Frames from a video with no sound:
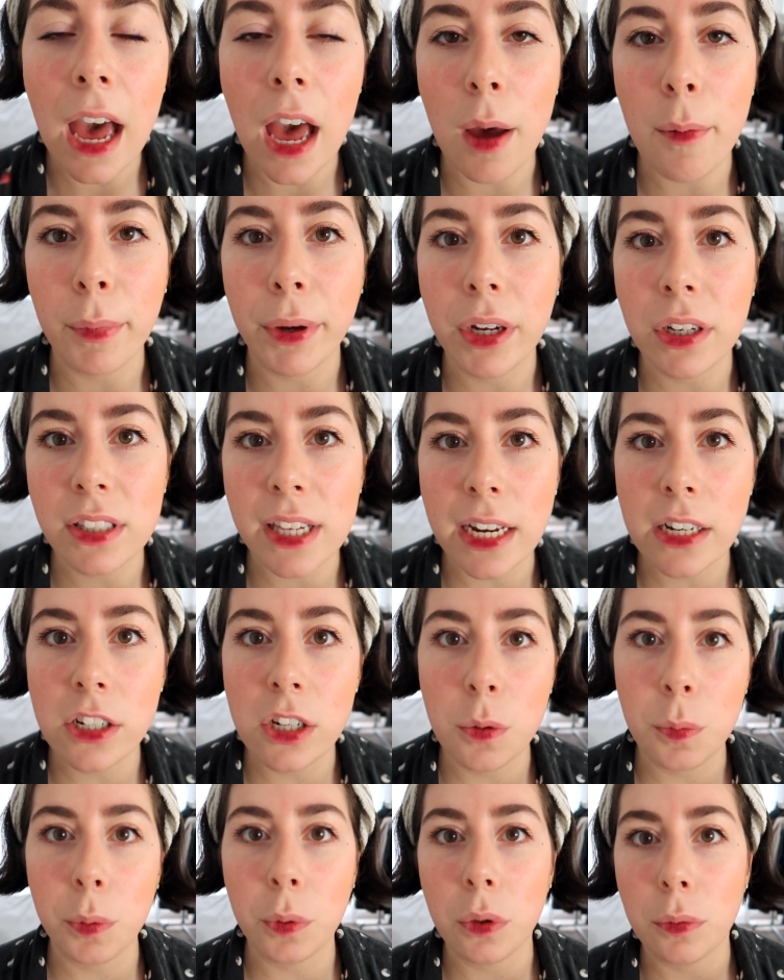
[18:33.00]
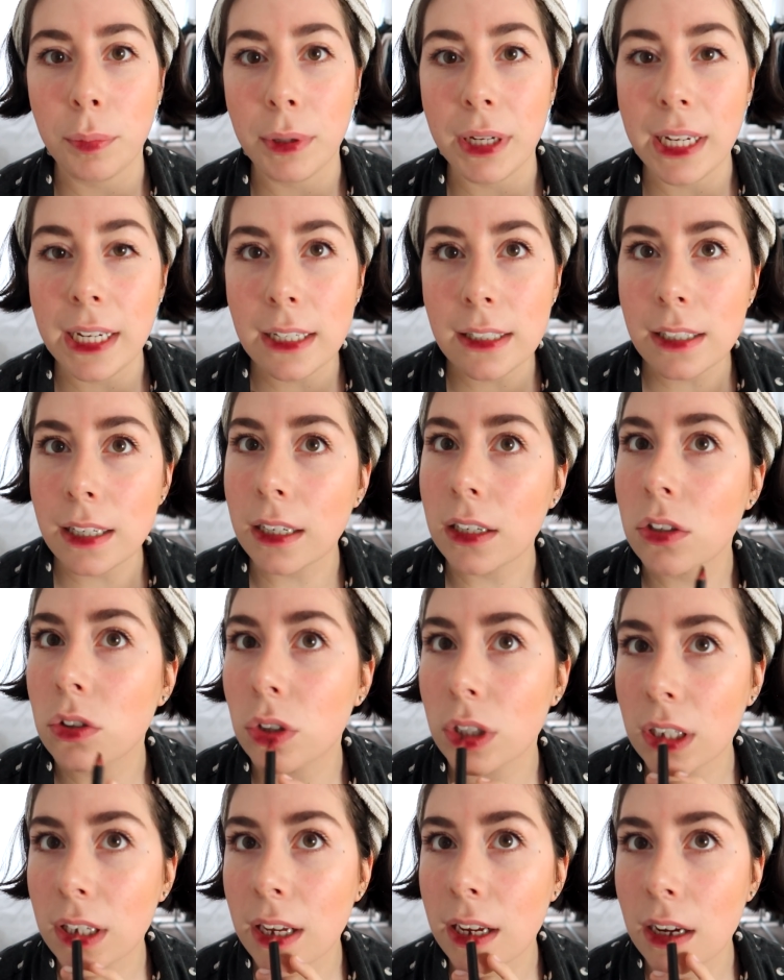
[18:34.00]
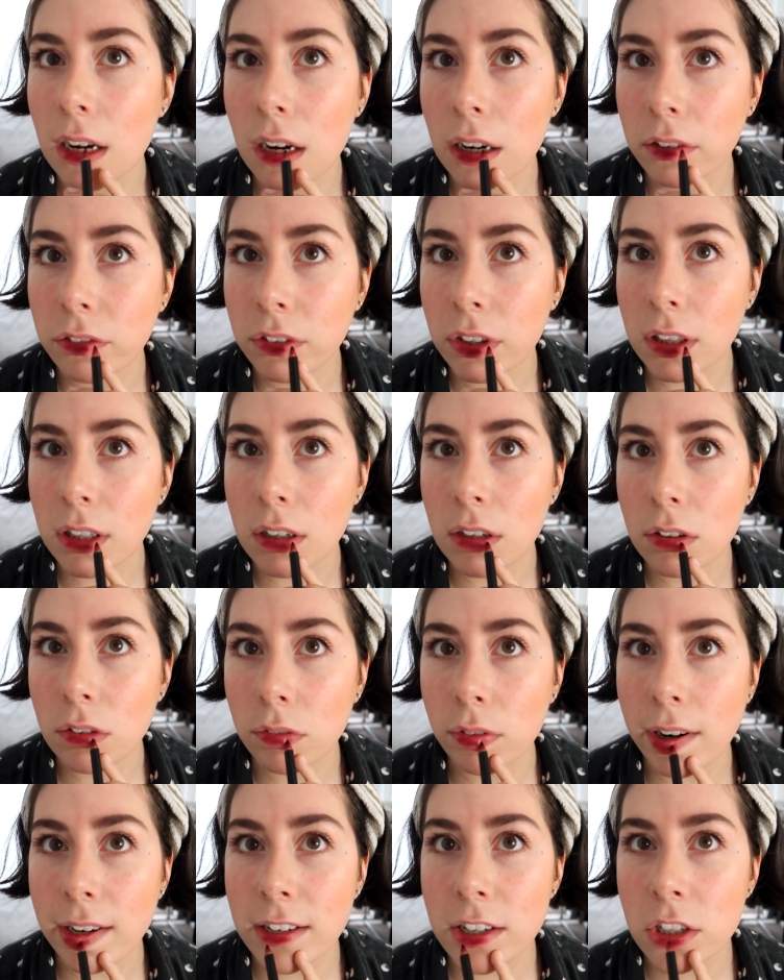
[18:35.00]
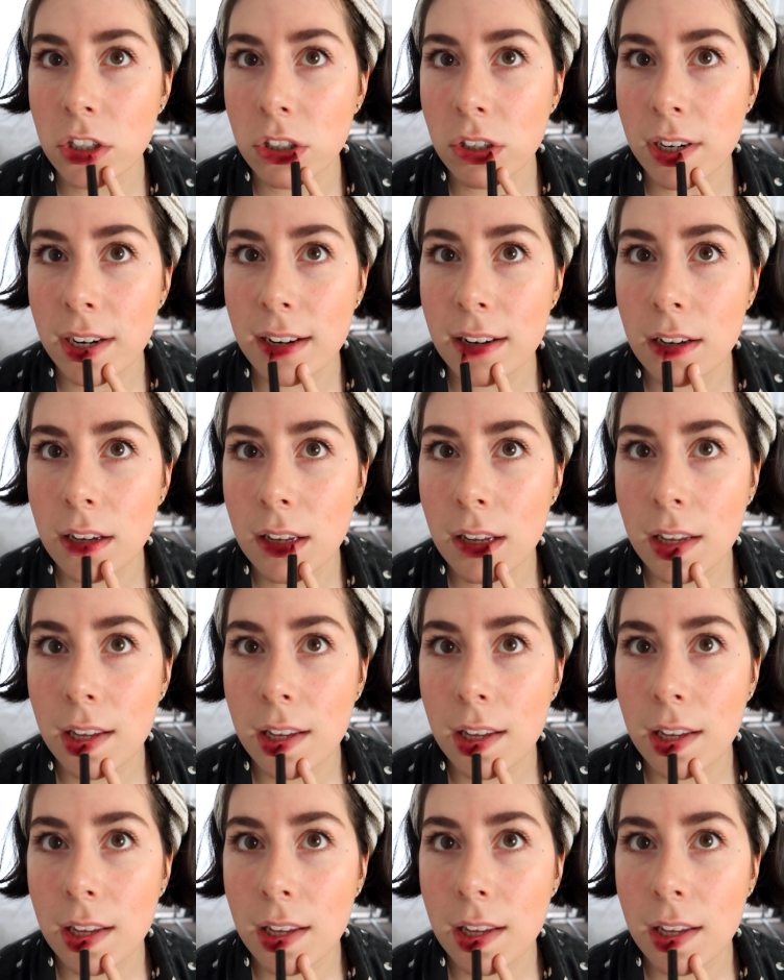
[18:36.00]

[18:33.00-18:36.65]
And because I knew we would be eating and drinking after the registry,